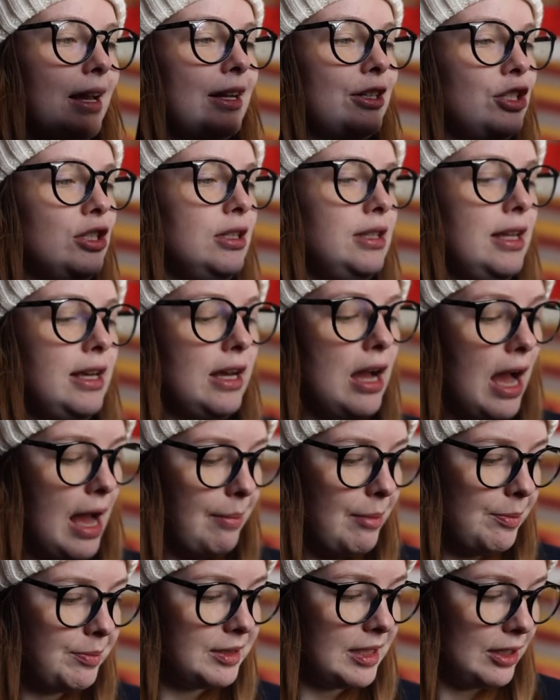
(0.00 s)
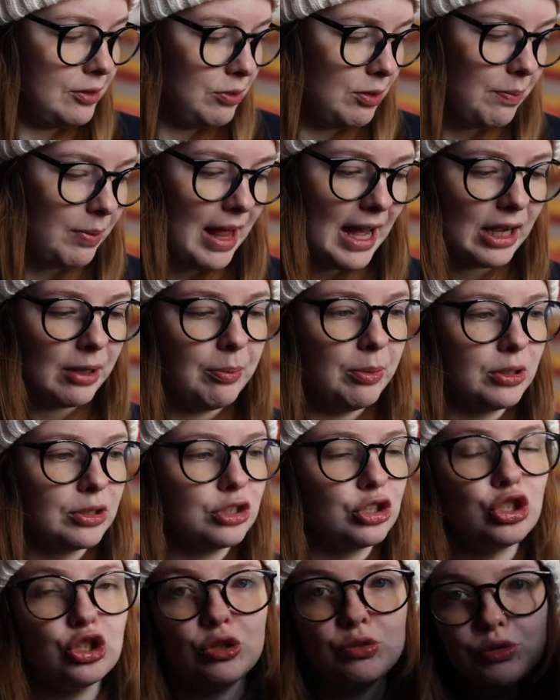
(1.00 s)
Just like, I'm obsessed with black
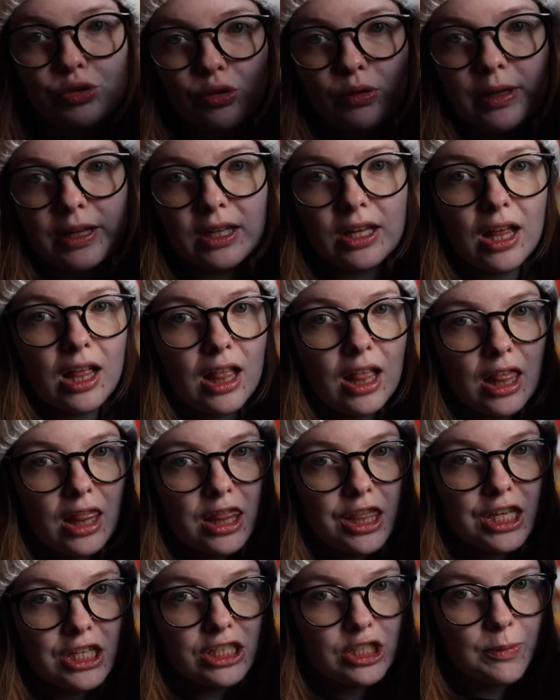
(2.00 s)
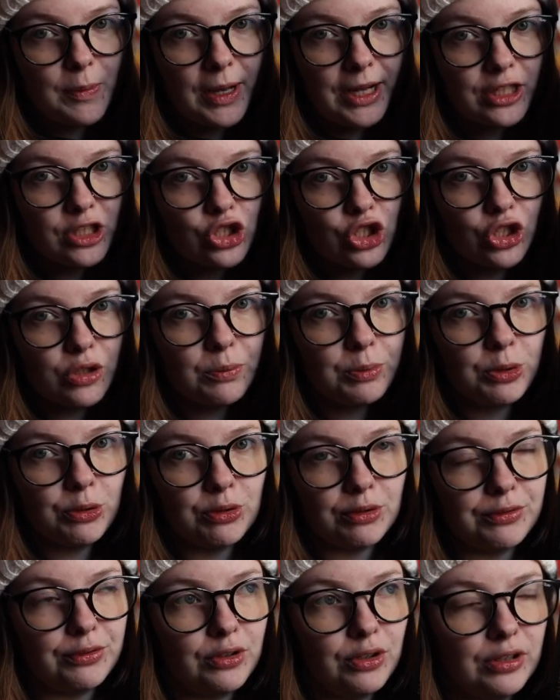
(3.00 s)
books too, so like these spines are
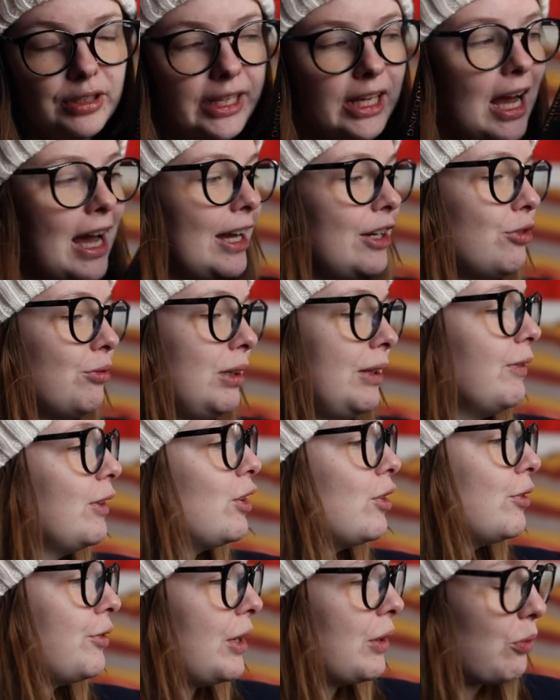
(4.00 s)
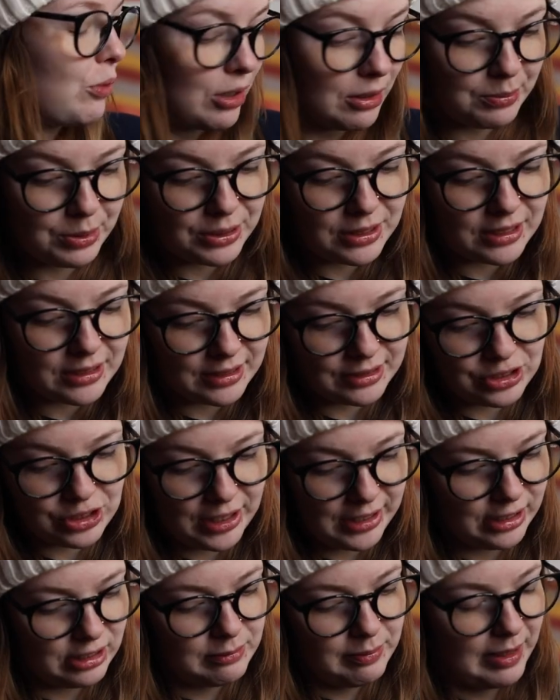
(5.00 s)
beautiful. Like, I don't even know if I want to put the dust
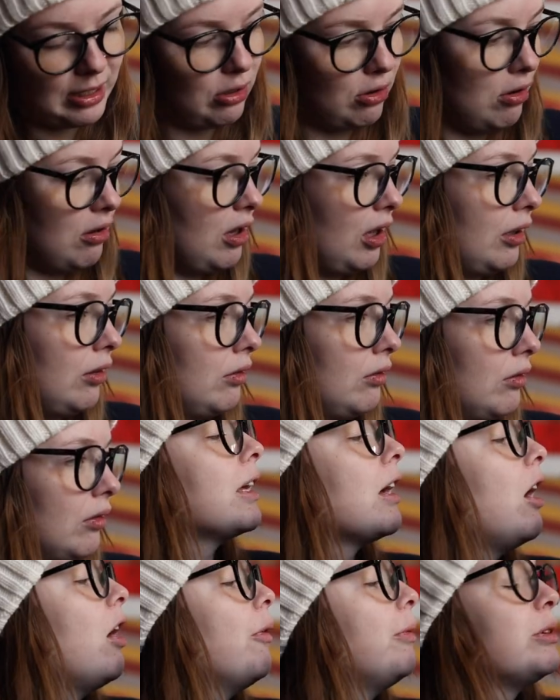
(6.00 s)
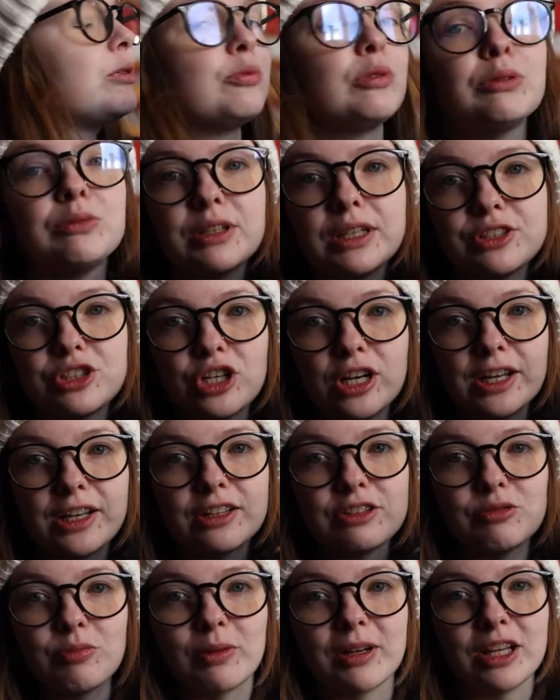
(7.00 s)
jackets back on. Like, I always ruin dust
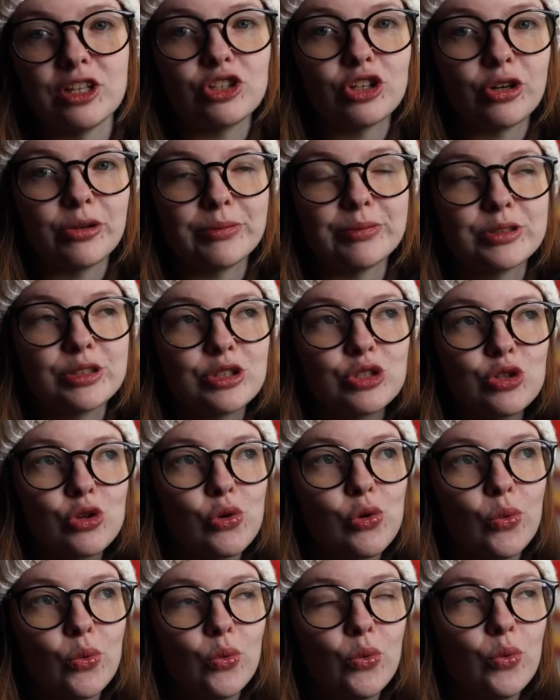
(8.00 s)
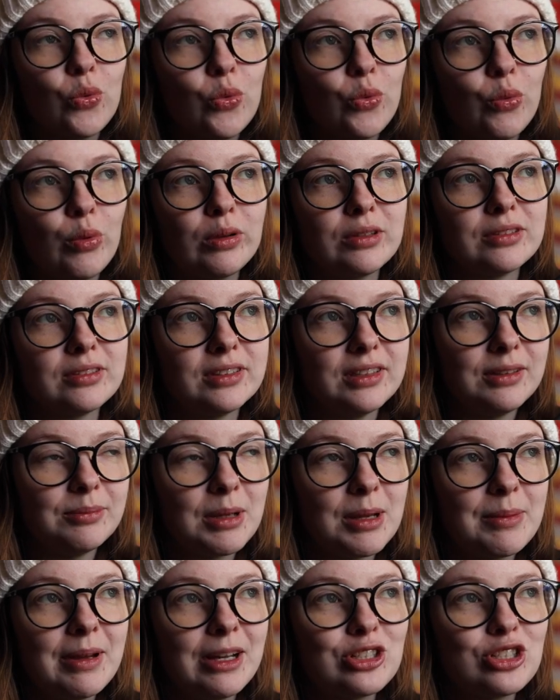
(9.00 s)
jackets when I don't, so we'll see.
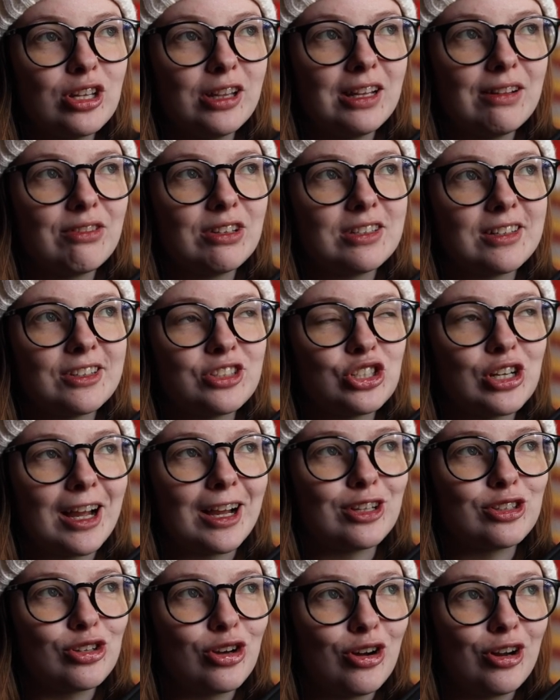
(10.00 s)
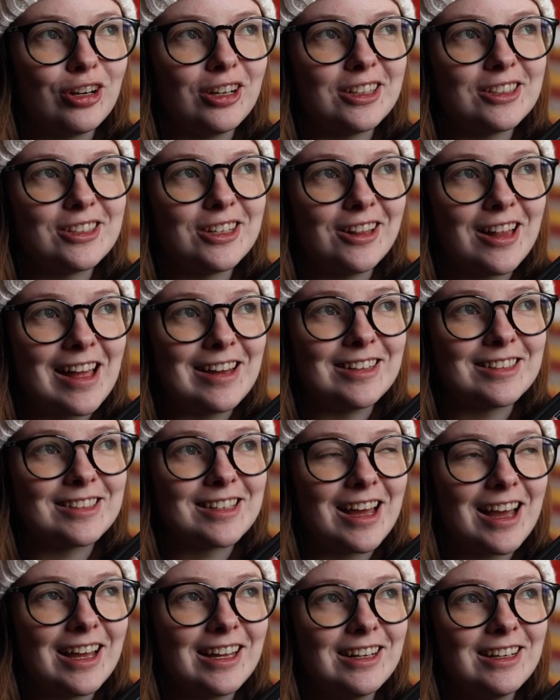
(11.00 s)
Maybe I should leave the dust jackets on until I
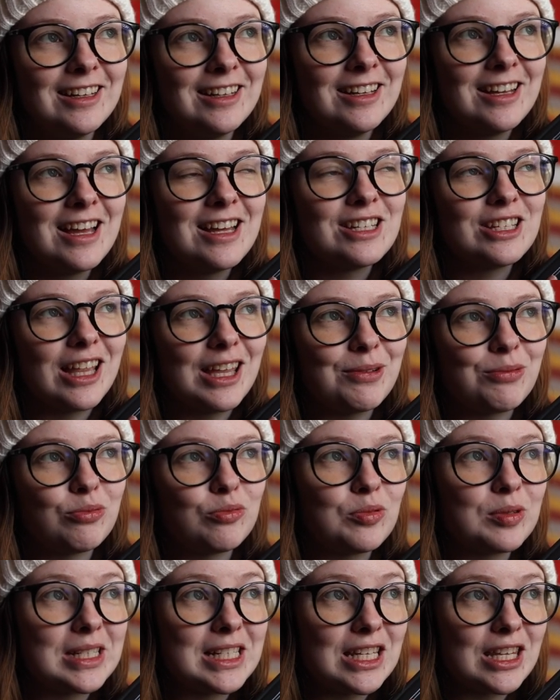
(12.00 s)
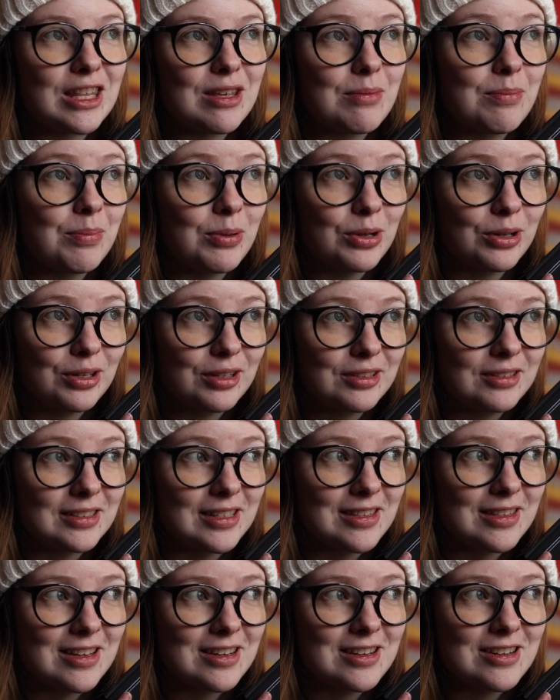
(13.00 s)
decide, till I read the books
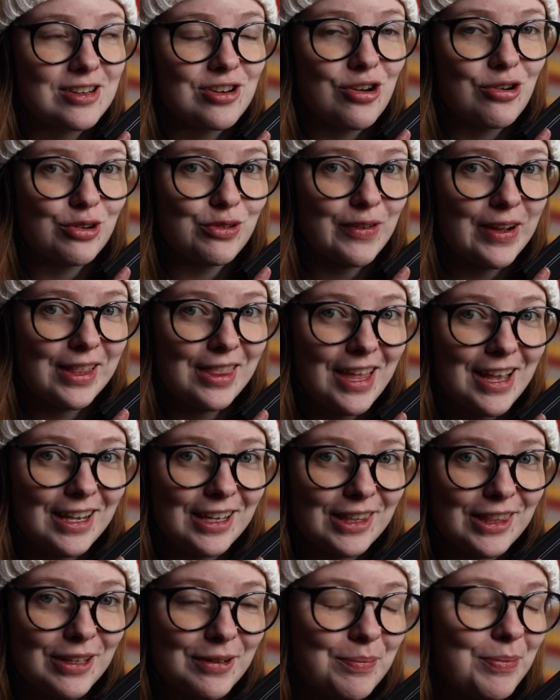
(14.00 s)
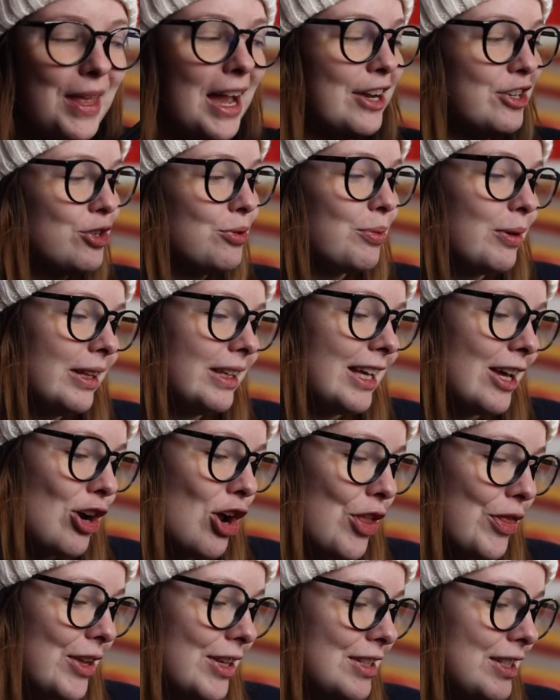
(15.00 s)
and then know if I like them. I should really get
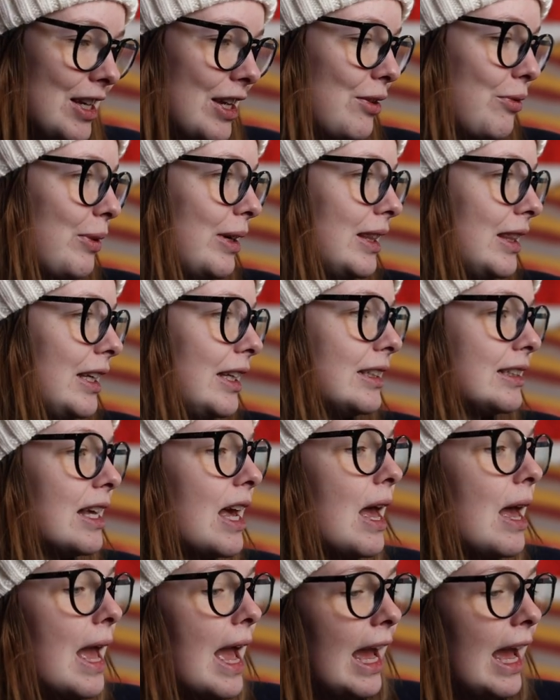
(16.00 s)
on this and read these.